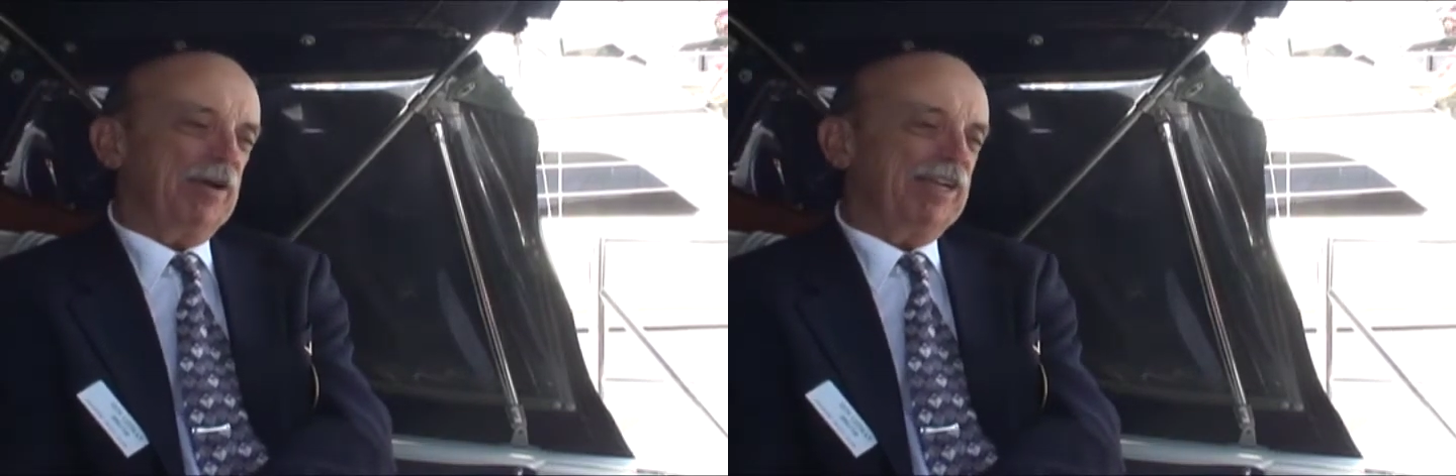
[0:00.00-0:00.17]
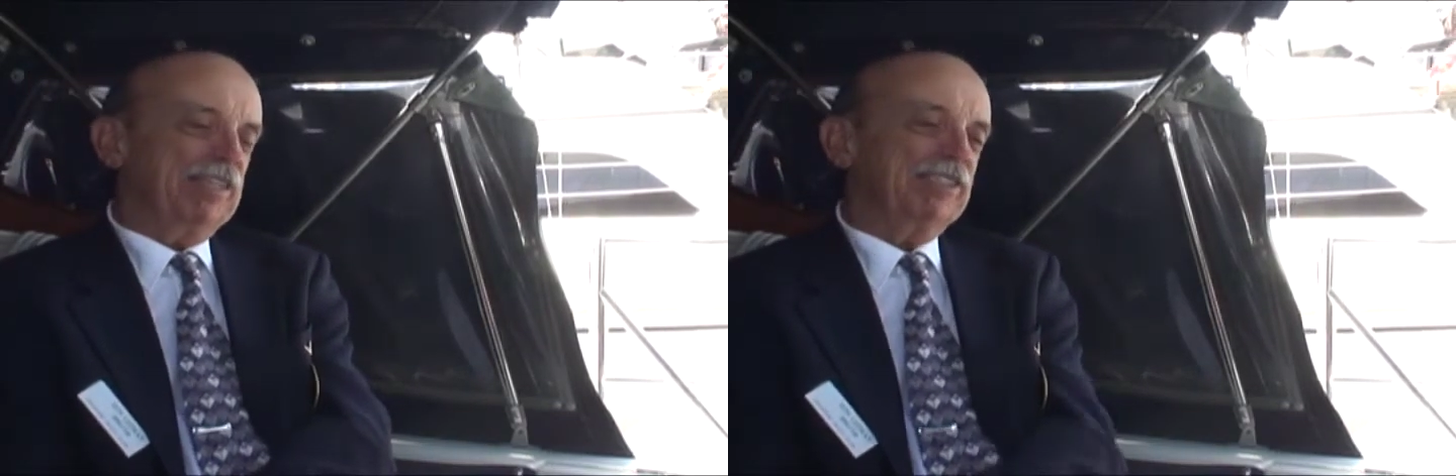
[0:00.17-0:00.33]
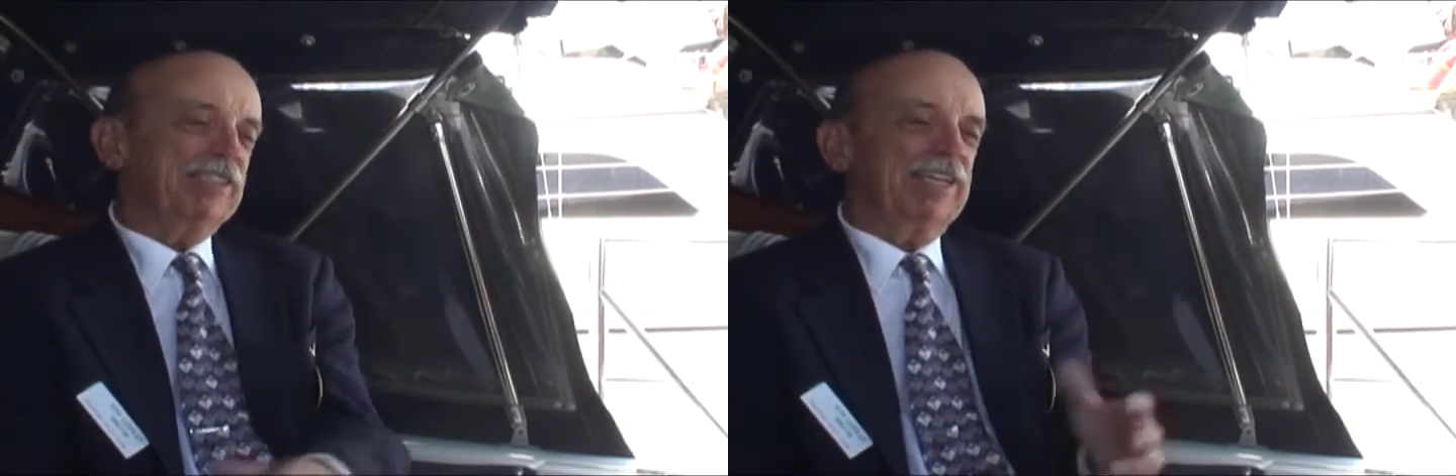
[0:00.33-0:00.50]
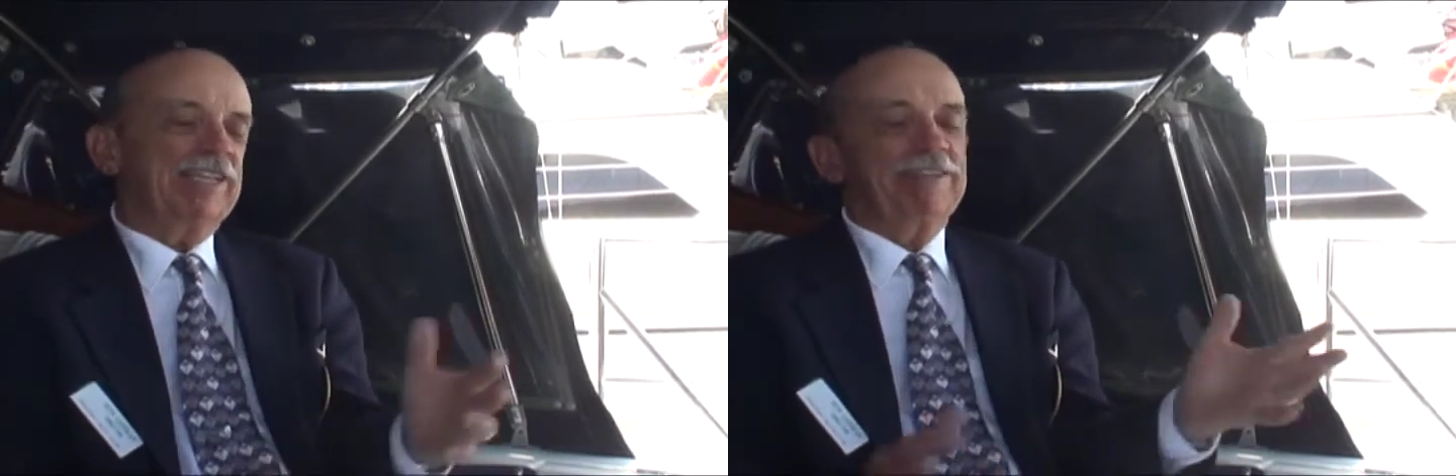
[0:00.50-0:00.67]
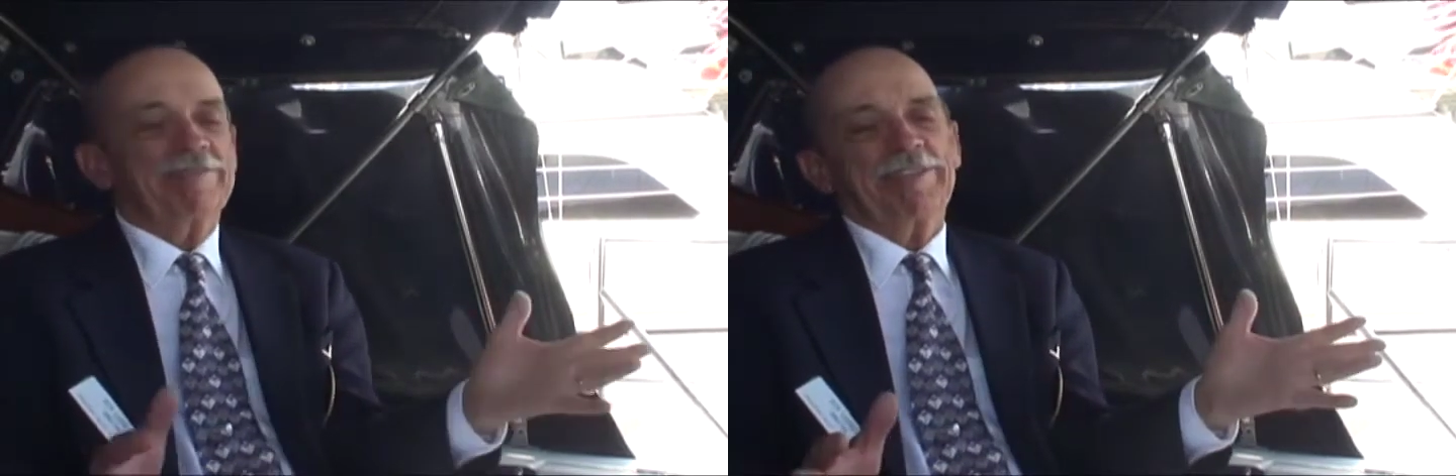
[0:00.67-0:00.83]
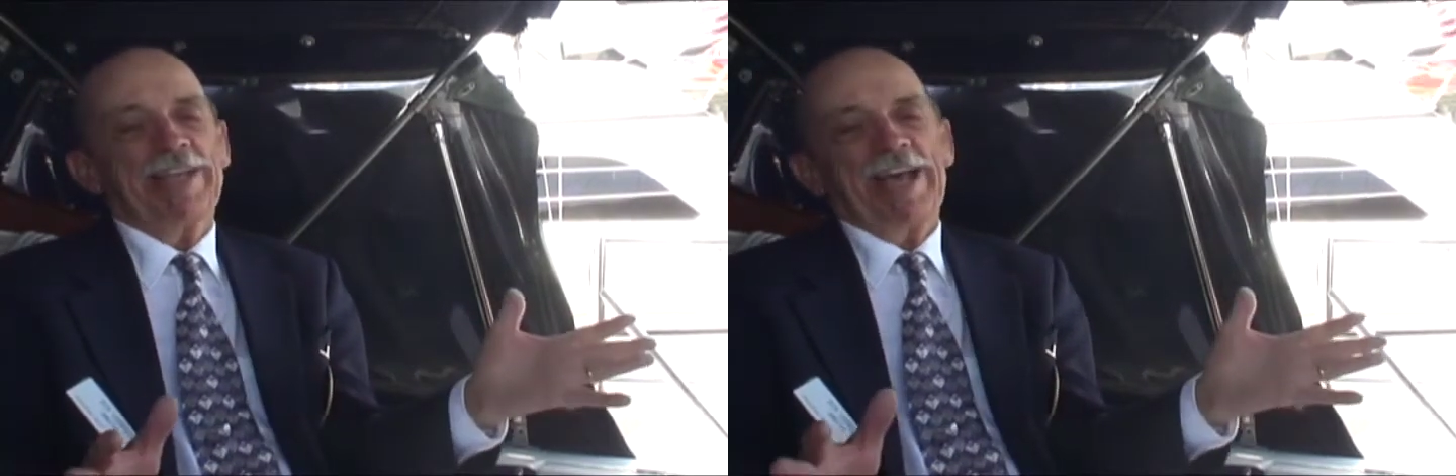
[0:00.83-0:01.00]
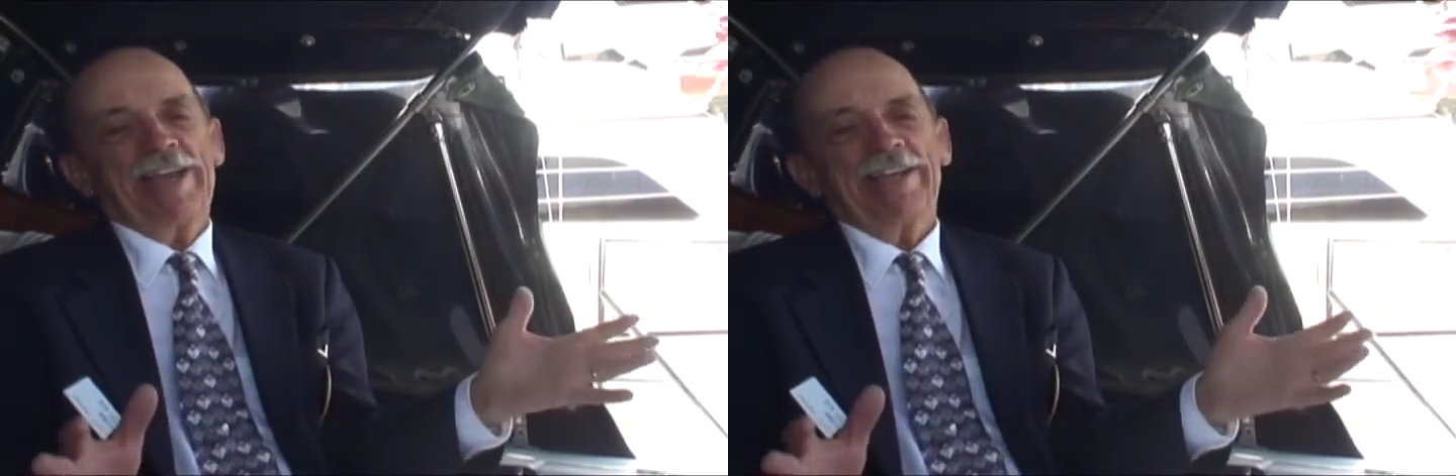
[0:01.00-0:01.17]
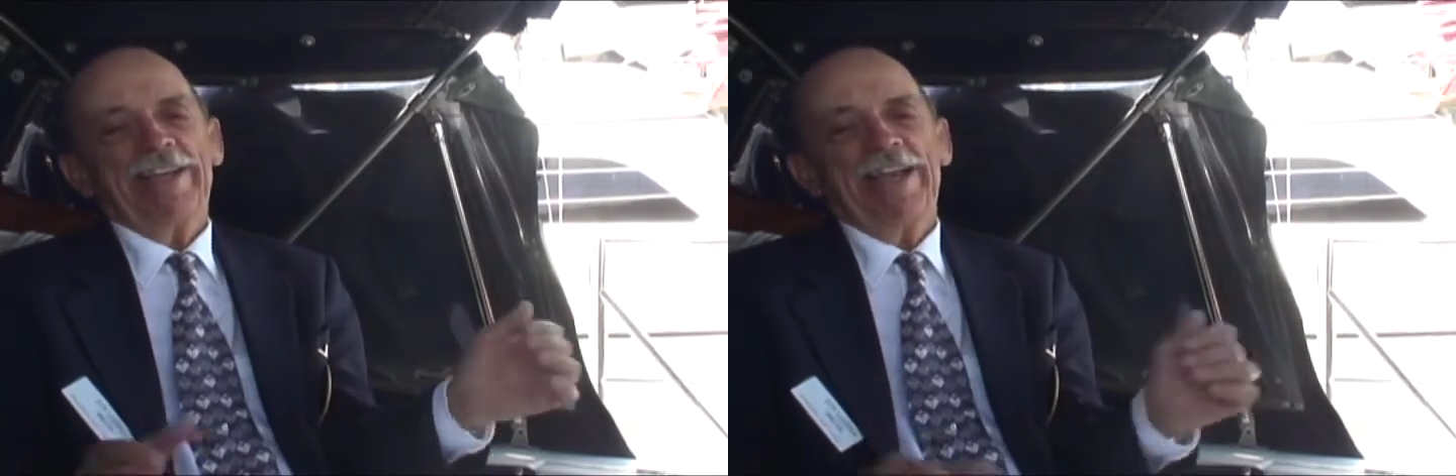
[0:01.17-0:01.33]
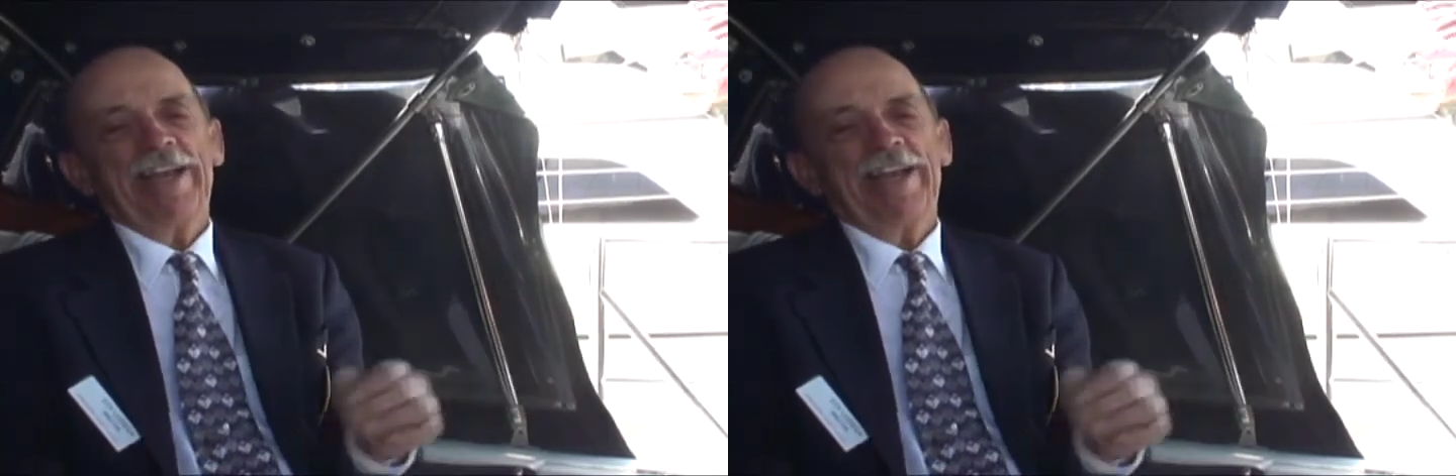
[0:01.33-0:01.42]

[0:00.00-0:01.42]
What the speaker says: it's that.